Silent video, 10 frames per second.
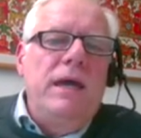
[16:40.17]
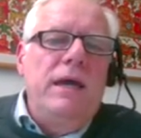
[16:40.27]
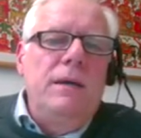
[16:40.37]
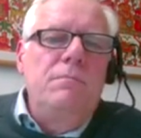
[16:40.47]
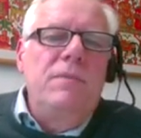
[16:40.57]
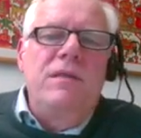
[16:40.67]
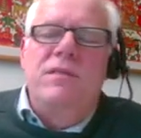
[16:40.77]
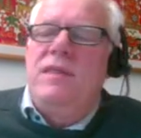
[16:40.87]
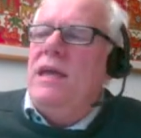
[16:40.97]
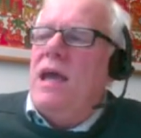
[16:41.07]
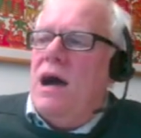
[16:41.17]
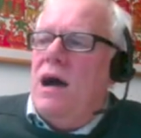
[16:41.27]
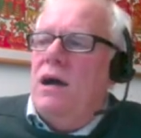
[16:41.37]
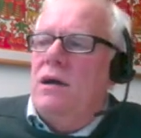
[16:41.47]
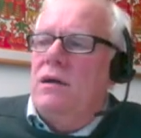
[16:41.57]
They
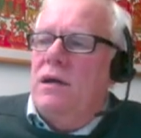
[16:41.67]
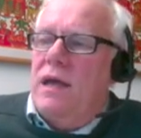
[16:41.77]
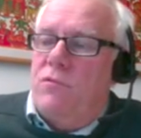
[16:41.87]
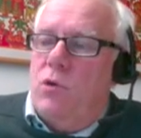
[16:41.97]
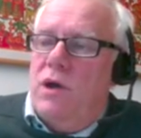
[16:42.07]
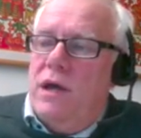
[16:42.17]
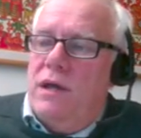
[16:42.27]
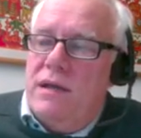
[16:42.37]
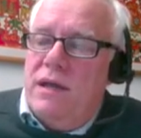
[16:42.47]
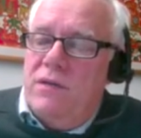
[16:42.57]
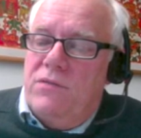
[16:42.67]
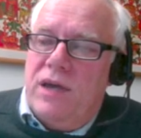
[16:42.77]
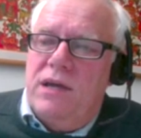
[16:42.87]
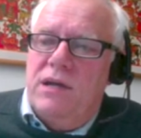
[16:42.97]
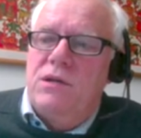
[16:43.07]
have a
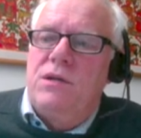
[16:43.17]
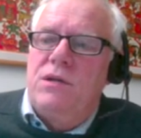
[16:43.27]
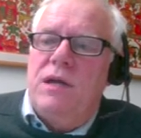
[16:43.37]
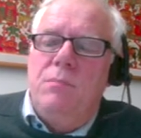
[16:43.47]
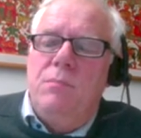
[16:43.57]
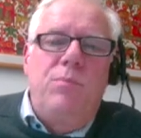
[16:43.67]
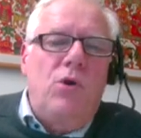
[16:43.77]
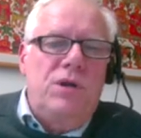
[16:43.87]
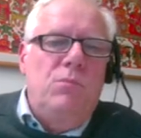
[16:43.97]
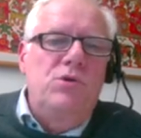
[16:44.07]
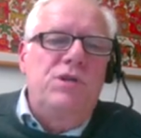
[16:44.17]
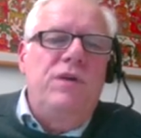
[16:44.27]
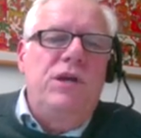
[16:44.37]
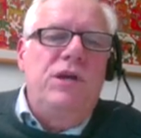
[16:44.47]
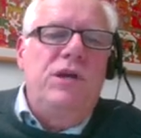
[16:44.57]
second important
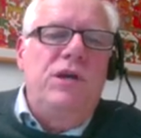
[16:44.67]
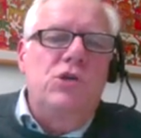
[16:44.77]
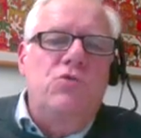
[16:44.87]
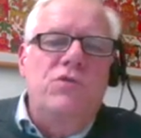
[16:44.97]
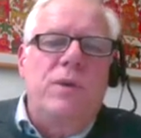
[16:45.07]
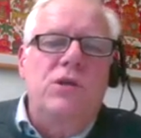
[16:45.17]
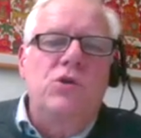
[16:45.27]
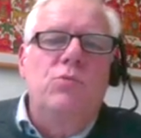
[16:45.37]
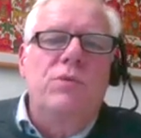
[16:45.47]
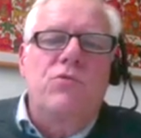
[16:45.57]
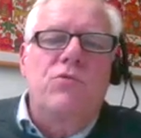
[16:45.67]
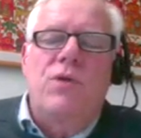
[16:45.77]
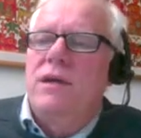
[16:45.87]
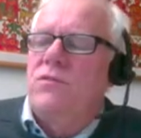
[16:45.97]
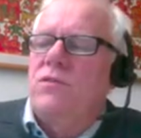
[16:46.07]
motivation to respect human
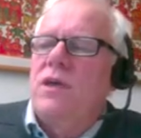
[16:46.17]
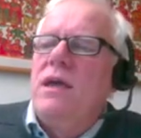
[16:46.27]
rights.